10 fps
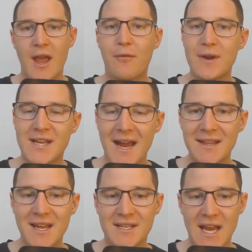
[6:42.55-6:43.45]
If we
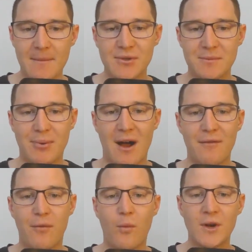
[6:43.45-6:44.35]
take the examples
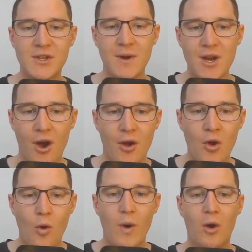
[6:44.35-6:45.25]
above, what do we know?
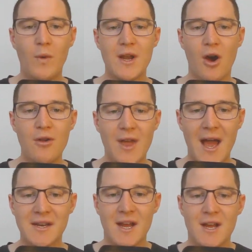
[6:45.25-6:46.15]
Well, we know
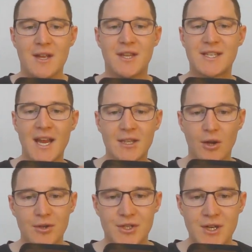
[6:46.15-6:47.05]
that this
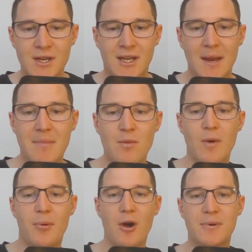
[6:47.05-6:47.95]
technology can be
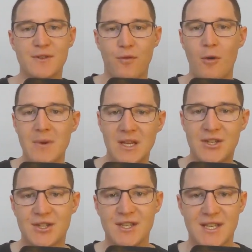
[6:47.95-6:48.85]
repurposed for
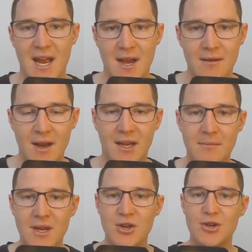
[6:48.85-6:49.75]
malicious intent. It can
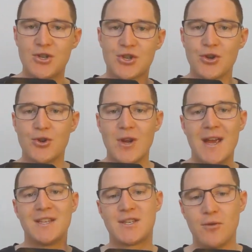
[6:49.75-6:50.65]
be used to
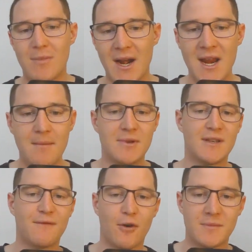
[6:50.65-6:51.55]
steal money,
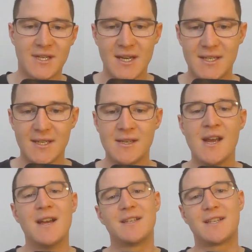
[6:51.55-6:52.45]
misinform citizens,
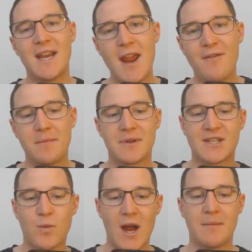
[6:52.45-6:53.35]
deceive and
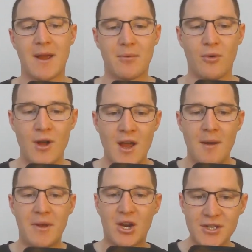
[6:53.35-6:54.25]
persuade people.
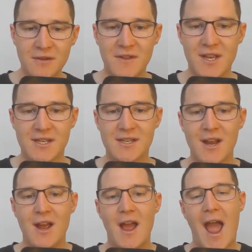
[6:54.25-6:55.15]
Because of this,
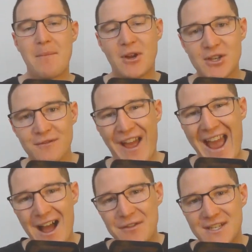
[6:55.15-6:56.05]
and because of
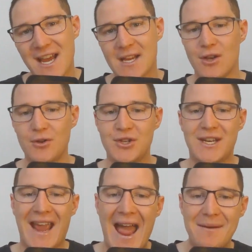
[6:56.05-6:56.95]
how the technology
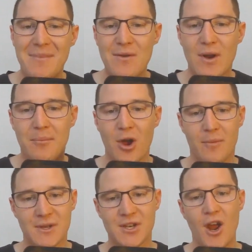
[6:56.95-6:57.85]
can be
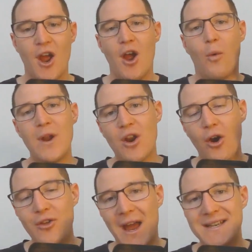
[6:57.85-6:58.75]
repurposed, we
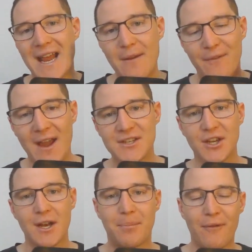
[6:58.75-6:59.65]
know that deepfakes are
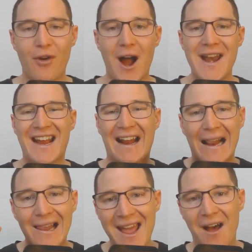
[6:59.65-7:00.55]
going to provide a
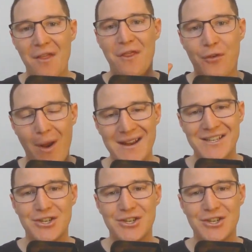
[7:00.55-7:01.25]
clear threat